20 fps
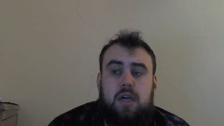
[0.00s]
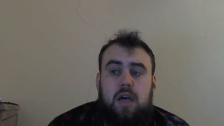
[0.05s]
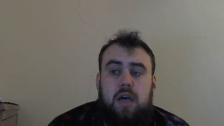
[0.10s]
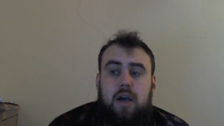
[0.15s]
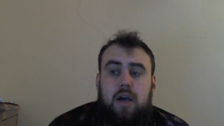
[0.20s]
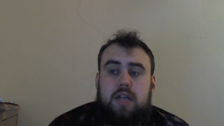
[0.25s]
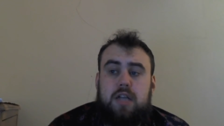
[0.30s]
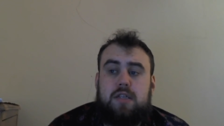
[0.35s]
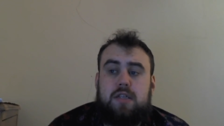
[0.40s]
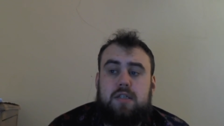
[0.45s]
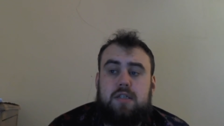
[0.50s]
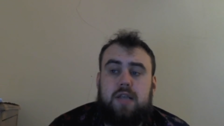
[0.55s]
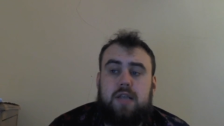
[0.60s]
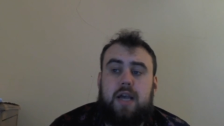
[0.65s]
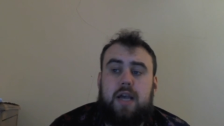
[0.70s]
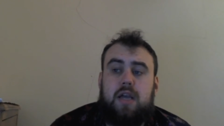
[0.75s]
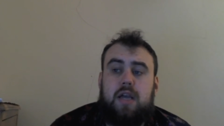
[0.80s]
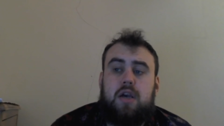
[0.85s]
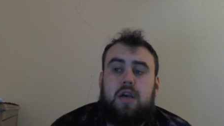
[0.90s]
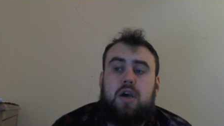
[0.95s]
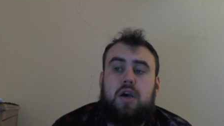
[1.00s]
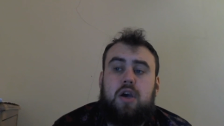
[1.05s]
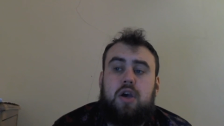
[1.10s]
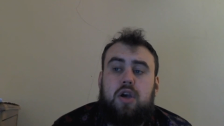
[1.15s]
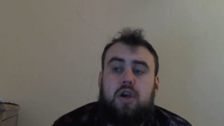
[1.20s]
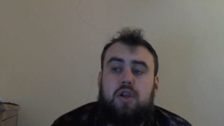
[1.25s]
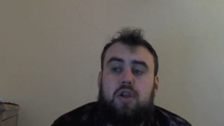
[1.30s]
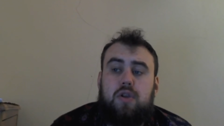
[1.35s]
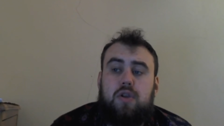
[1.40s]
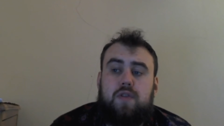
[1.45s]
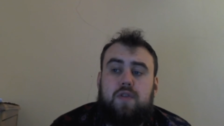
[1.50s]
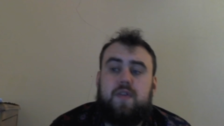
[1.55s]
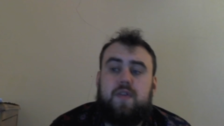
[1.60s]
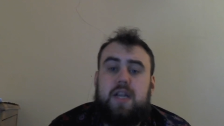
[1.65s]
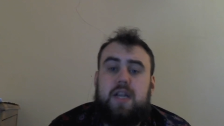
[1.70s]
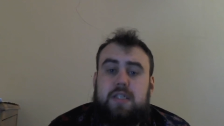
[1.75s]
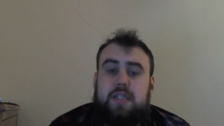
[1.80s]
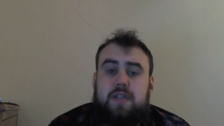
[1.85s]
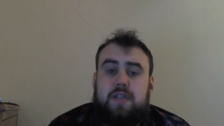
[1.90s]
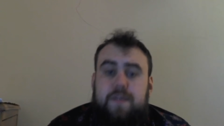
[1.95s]
And as I say, it's,
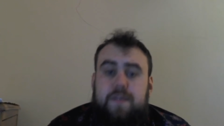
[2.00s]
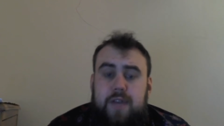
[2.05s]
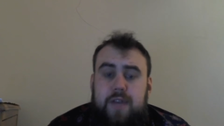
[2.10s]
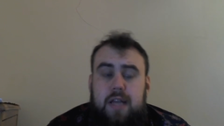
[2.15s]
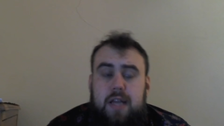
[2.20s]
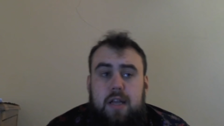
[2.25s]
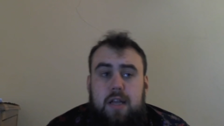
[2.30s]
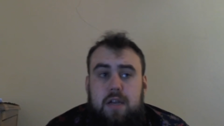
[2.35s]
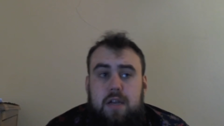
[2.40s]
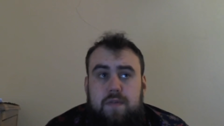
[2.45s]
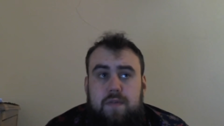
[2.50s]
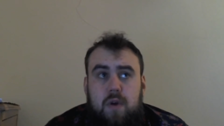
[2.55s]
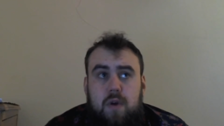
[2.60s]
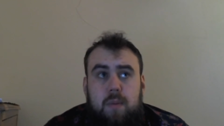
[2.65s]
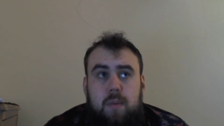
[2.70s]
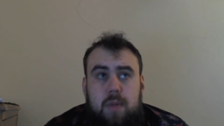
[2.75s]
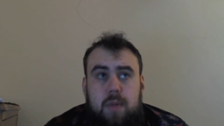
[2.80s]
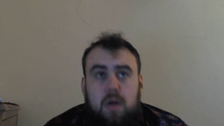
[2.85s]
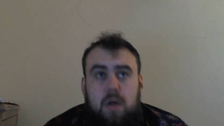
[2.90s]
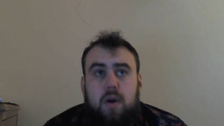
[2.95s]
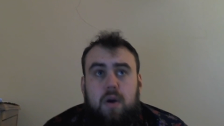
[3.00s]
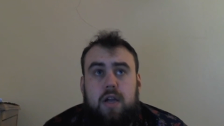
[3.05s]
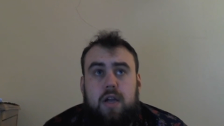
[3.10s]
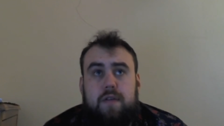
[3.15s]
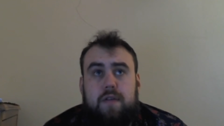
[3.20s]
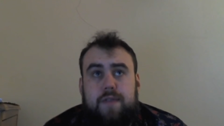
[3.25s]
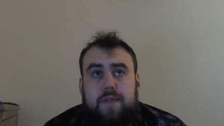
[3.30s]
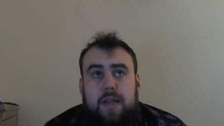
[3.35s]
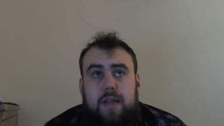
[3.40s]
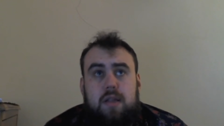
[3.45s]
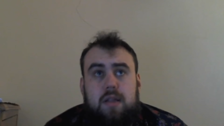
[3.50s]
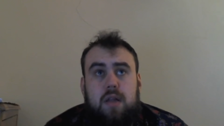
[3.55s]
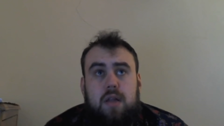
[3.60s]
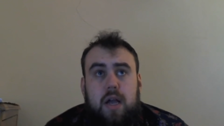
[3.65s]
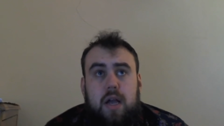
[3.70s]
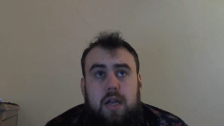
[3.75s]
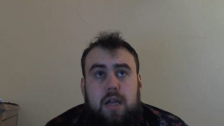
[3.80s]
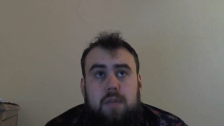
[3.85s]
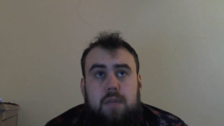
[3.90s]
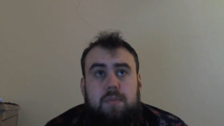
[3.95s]
it's the feeling of not belonging, of feeling
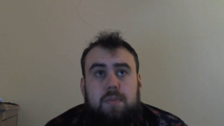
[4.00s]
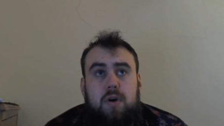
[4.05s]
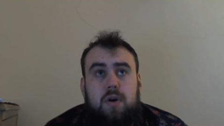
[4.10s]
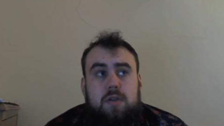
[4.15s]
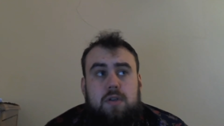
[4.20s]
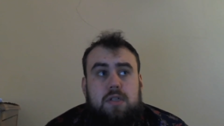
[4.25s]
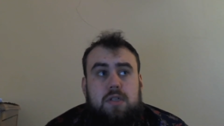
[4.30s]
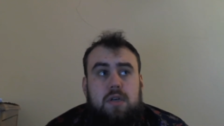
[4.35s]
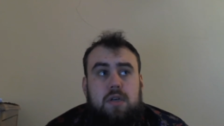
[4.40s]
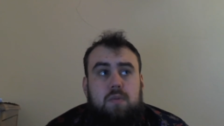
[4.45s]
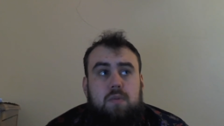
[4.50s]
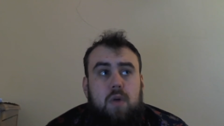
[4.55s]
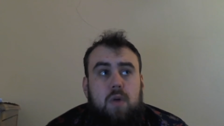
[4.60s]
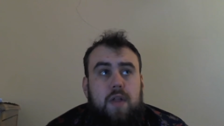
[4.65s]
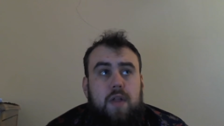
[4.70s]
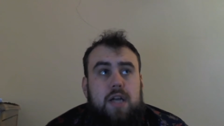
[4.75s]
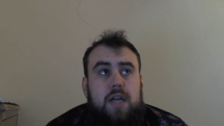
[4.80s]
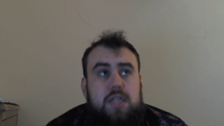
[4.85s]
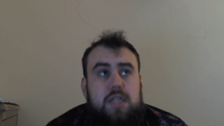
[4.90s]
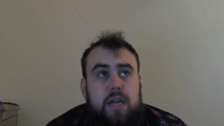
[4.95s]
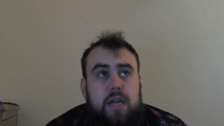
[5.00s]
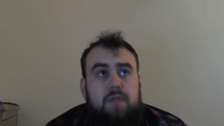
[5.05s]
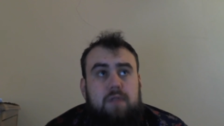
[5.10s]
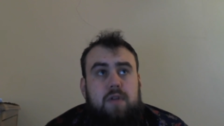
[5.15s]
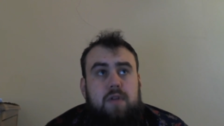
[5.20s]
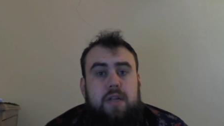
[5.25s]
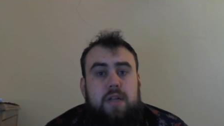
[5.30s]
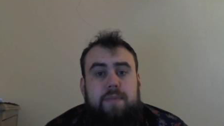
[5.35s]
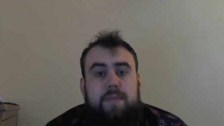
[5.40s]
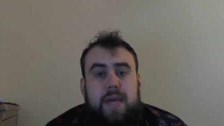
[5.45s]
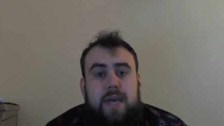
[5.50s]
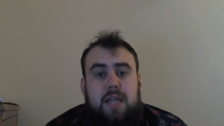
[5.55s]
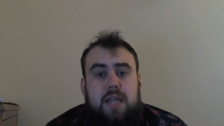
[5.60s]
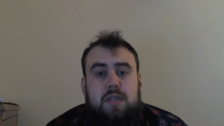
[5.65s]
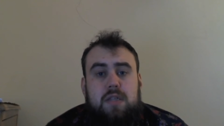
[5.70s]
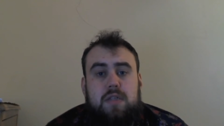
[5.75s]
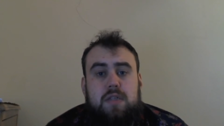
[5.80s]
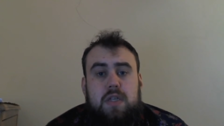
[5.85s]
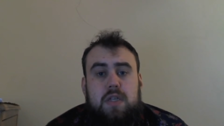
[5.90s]
like an imposter. And what that generally means